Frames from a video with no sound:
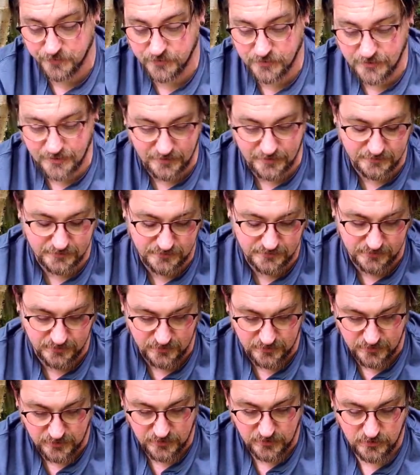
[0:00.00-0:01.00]
it is.
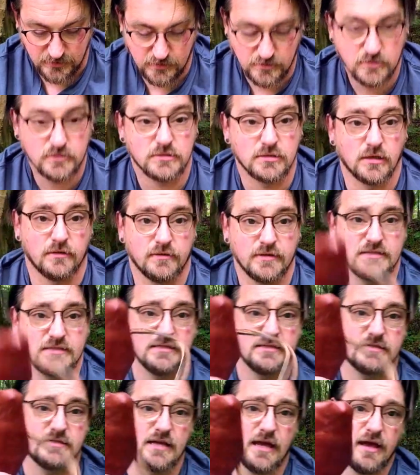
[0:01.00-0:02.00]
So this
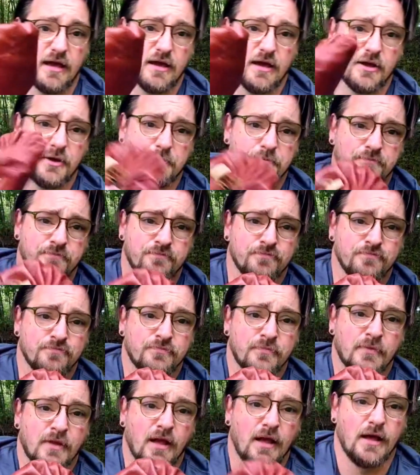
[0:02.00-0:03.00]
is a
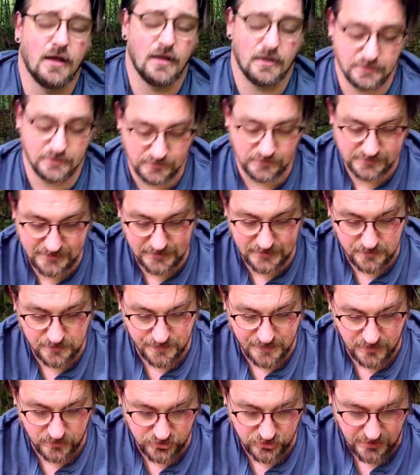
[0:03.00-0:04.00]
little tinder
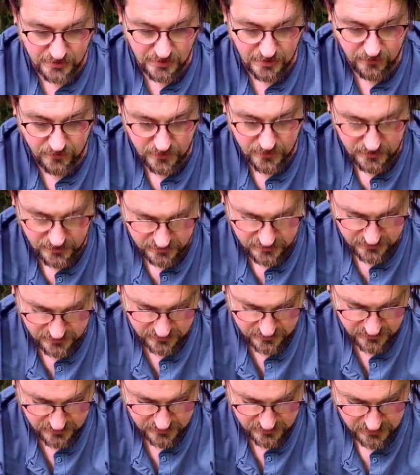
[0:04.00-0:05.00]
pouch I carry,
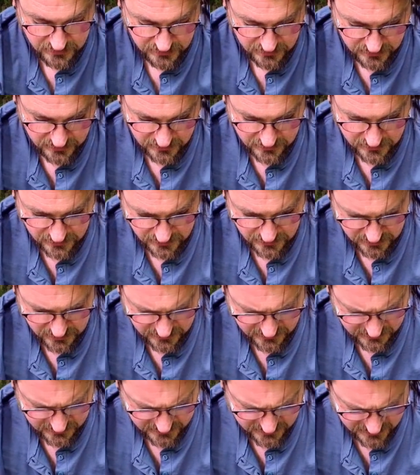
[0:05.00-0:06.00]
and
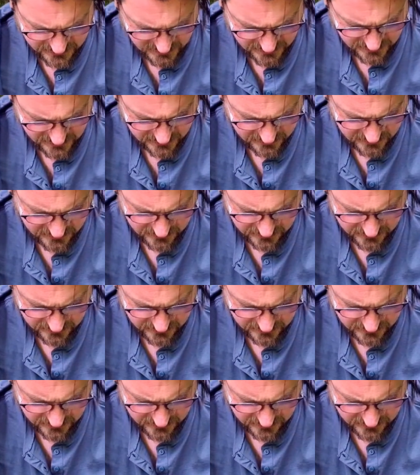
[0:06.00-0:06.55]
inside